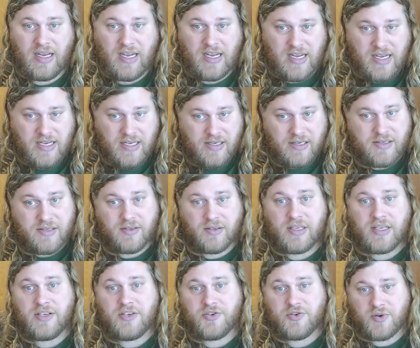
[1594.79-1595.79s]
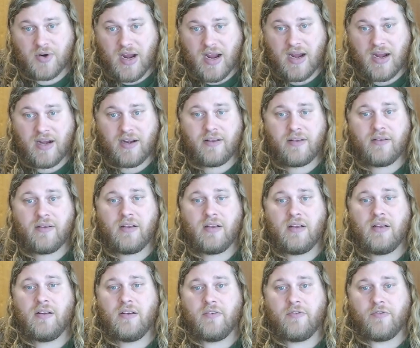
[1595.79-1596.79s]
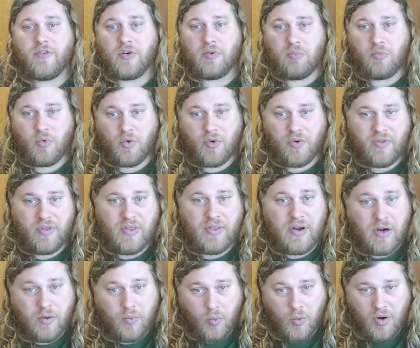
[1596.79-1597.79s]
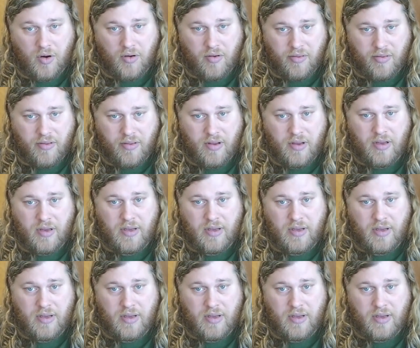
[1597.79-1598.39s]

easily trade for more than they're worth